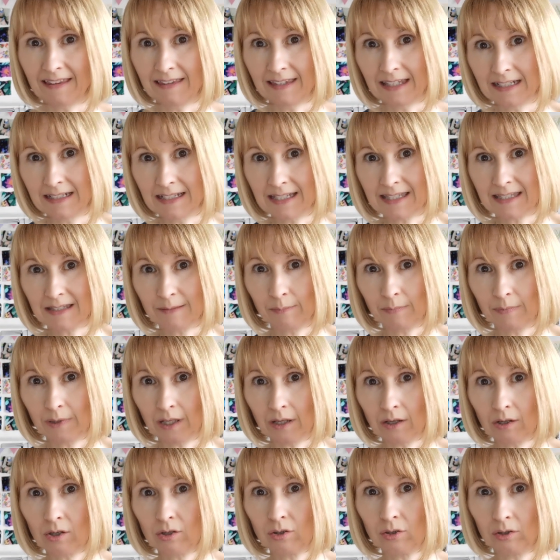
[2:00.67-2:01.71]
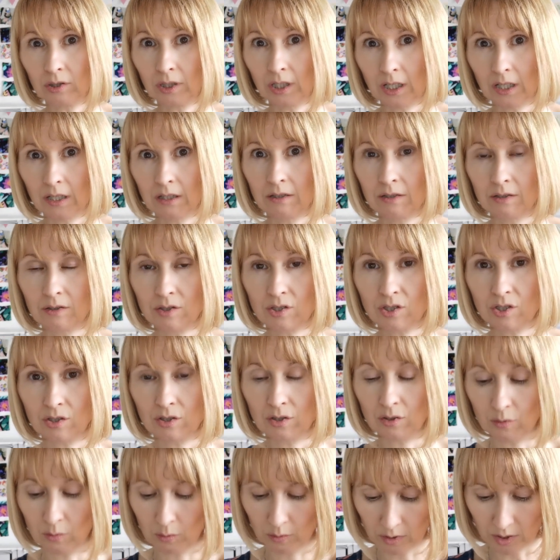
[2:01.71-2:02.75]
and in a similar colour
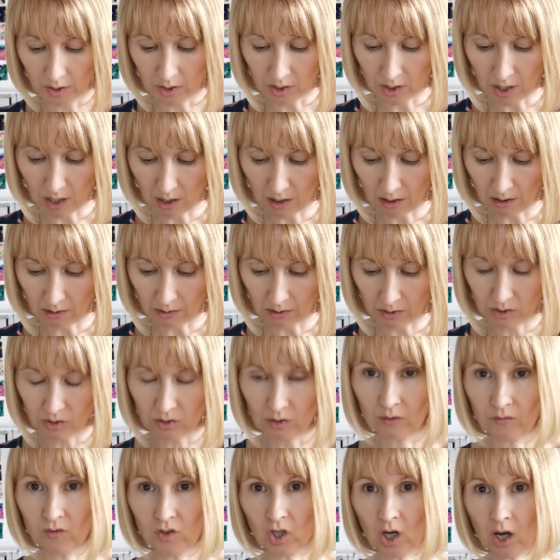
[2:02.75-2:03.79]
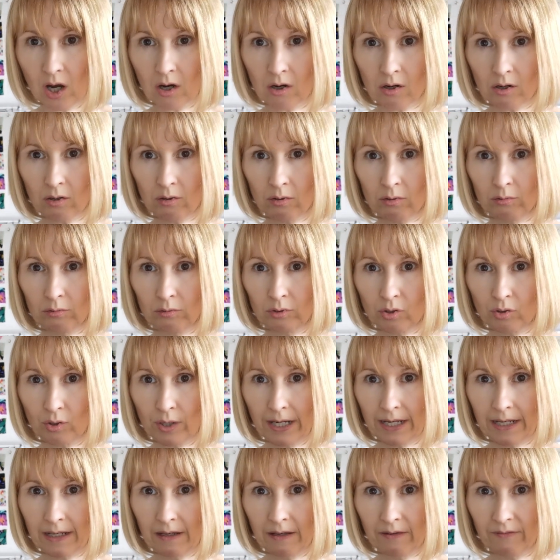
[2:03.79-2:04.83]
to the dark sort of charcoal
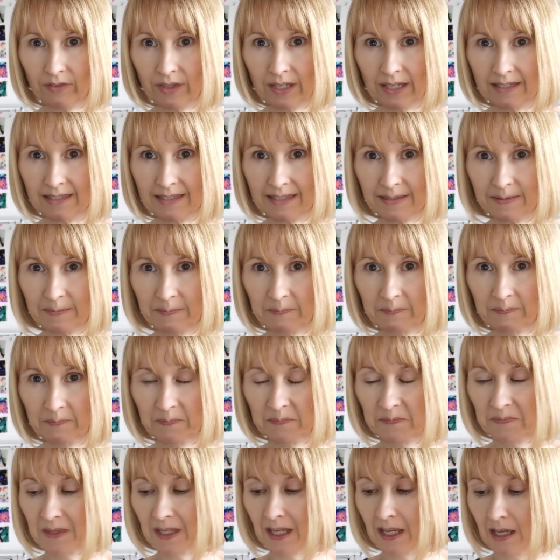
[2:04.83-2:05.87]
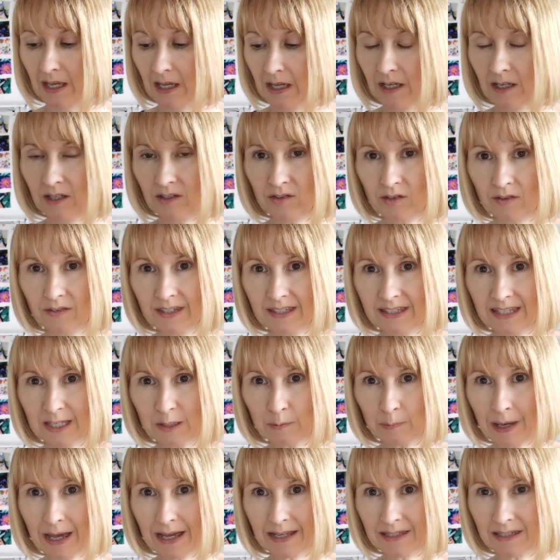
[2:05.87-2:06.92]
grey of this. So this is
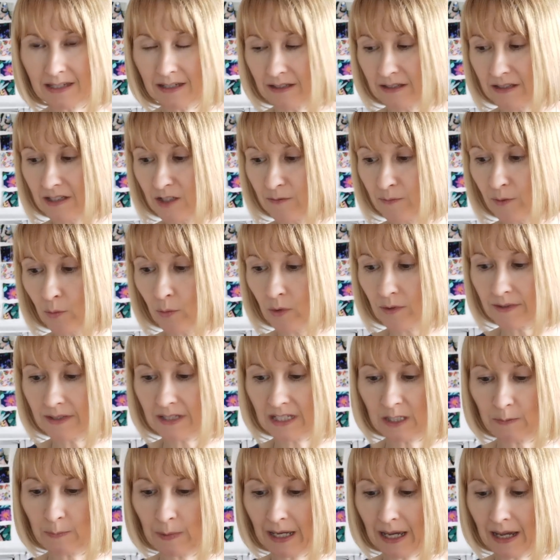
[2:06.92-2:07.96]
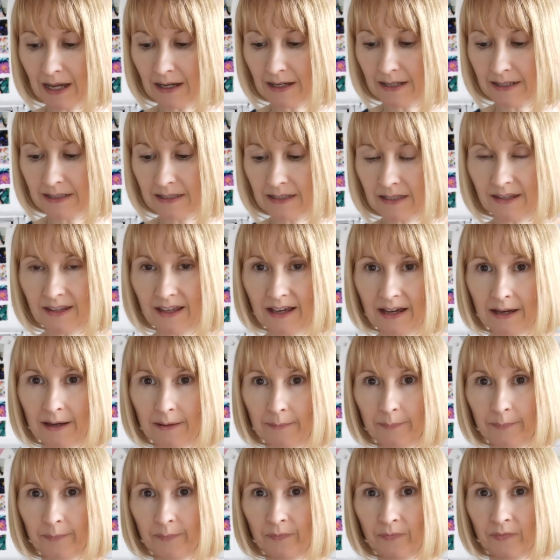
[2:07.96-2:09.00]
patterned, but once it's behind that
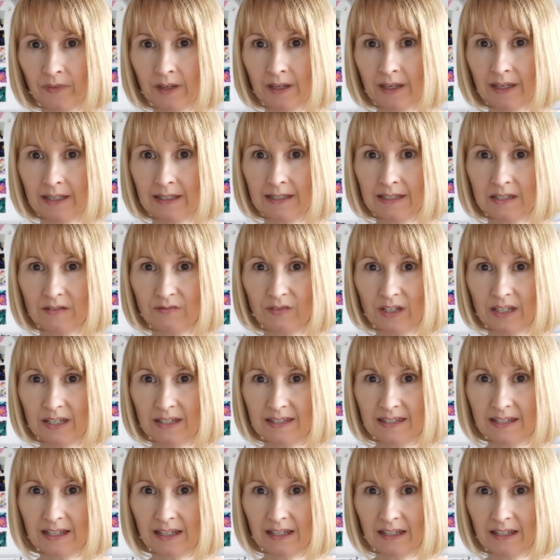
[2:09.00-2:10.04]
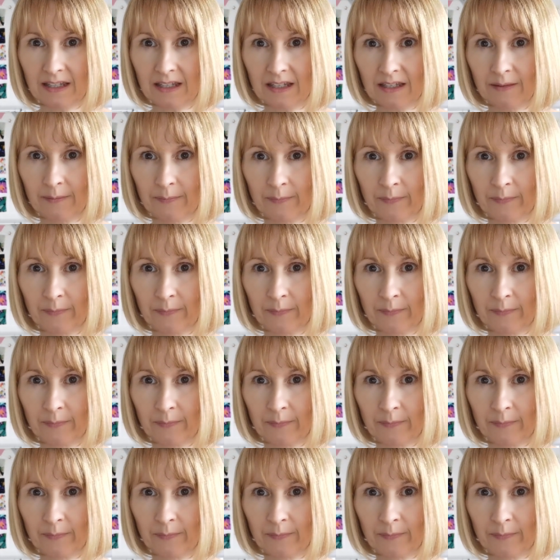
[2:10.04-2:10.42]
interfacing,